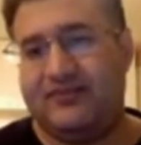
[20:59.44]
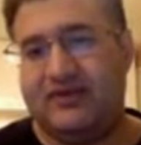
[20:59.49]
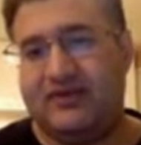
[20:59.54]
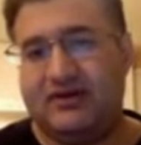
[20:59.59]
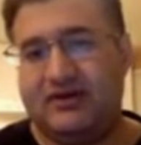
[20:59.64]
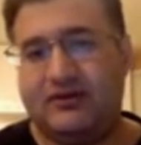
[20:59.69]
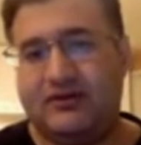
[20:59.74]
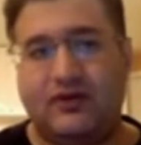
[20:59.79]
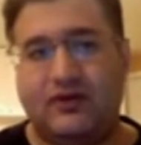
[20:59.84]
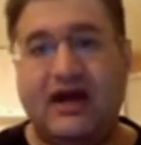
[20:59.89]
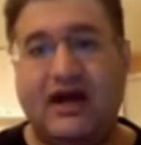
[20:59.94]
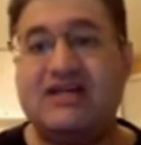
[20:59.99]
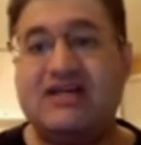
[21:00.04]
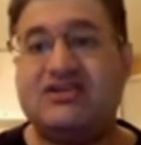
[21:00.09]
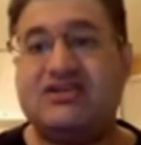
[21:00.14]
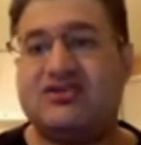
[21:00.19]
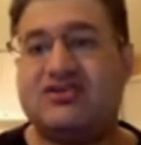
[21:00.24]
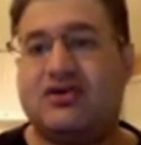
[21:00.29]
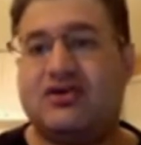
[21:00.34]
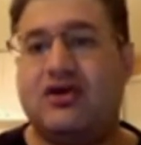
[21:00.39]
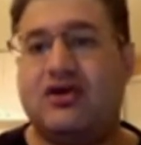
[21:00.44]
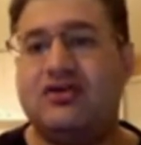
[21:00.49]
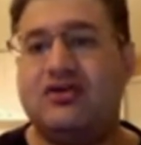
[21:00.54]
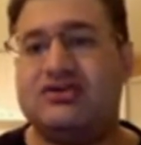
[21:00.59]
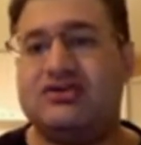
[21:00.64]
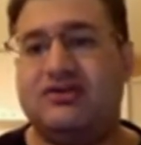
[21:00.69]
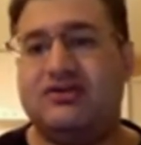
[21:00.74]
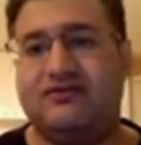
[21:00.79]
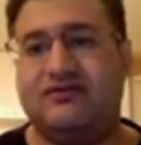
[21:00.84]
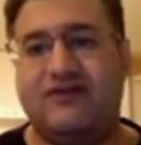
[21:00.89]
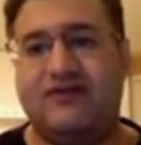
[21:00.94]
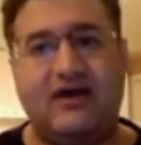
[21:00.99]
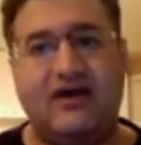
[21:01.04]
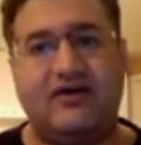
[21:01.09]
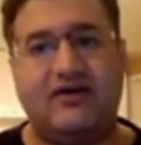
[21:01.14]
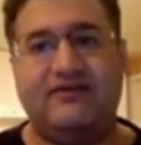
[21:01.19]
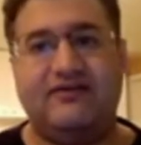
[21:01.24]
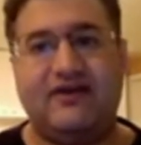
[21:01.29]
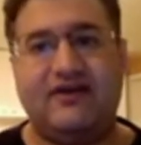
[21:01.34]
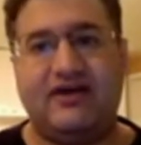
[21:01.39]
Razors are also
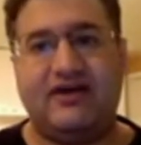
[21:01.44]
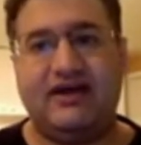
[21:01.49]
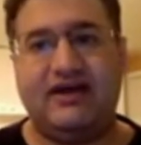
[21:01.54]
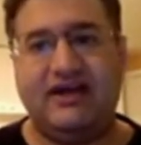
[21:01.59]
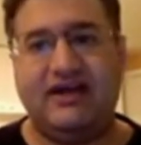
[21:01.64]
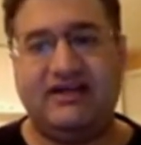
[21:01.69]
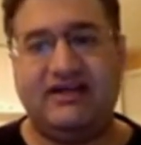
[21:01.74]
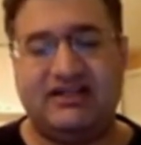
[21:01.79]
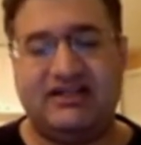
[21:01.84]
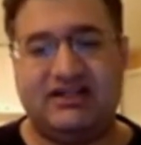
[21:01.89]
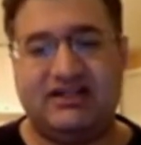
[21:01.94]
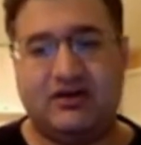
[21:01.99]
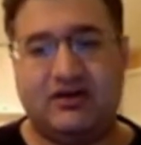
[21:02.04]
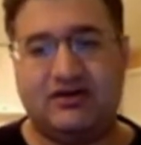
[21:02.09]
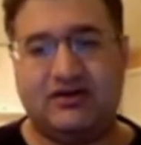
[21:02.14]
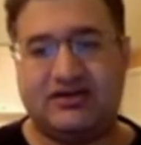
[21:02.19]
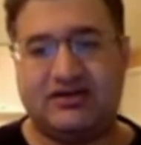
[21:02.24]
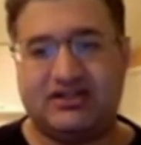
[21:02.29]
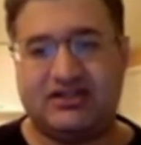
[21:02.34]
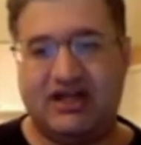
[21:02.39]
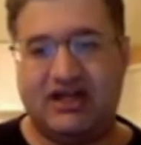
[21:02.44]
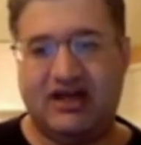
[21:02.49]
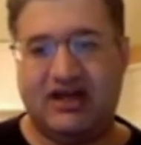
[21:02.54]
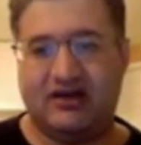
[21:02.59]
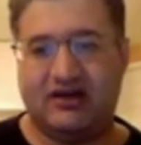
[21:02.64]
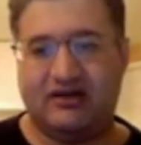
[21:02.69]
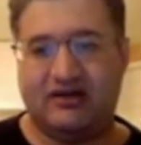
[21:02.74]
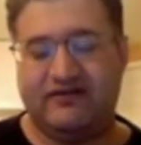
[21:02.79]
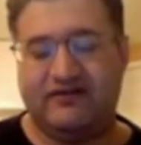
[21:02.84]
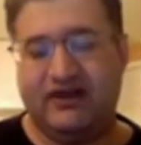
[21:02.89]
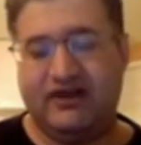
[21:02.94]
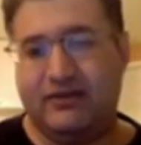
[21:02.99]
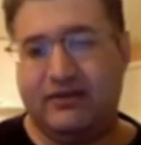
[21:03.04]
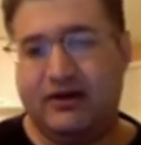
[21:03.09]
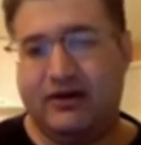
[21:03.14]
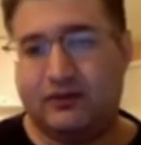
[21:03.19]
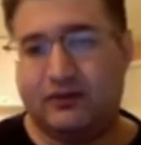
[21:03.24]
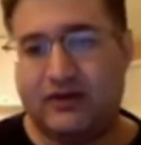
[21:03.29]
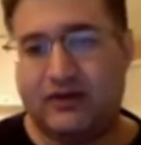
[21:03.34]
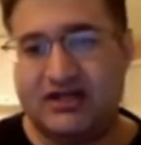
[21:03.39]
very, very easy to understand.
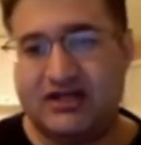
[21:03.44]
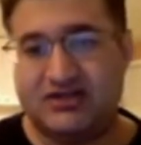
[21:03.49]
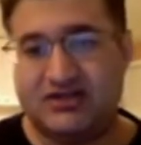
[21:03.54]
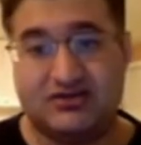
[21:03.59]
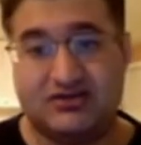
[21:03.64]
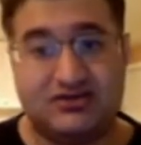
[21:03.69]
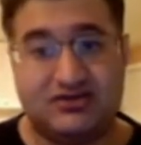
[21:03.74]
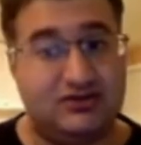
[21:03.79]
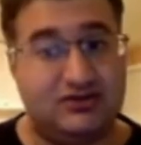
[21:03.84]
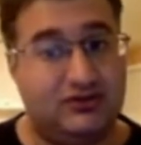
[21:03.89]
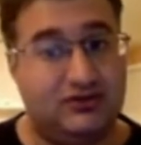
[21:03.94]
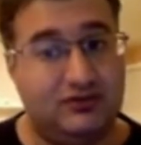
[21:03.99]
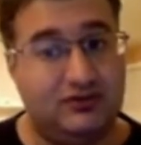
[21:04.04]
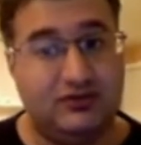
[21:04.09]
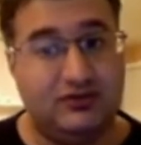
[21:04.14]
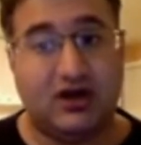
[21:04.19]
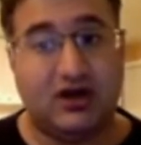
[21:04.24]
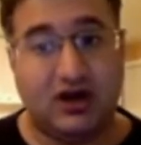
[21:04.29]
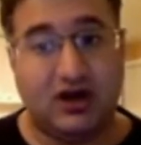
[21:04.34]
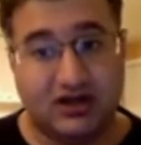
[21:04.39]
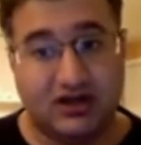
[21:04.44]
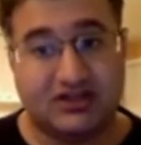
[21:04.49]
Female razors do cost